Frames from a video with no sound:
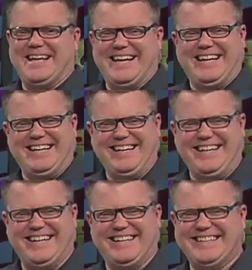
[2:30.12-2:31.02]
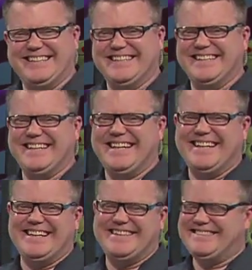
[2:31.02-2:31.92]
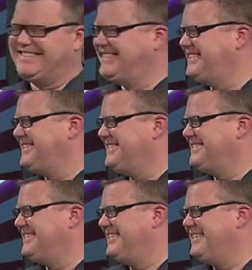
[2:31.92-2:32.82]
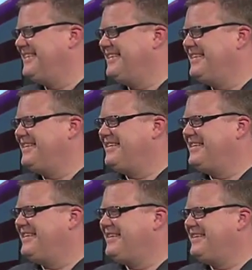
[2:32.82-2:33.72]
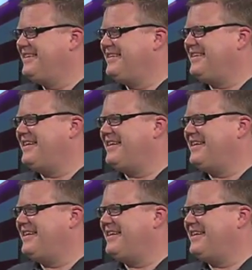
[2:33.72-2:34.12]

No words are spoken by the person on screen.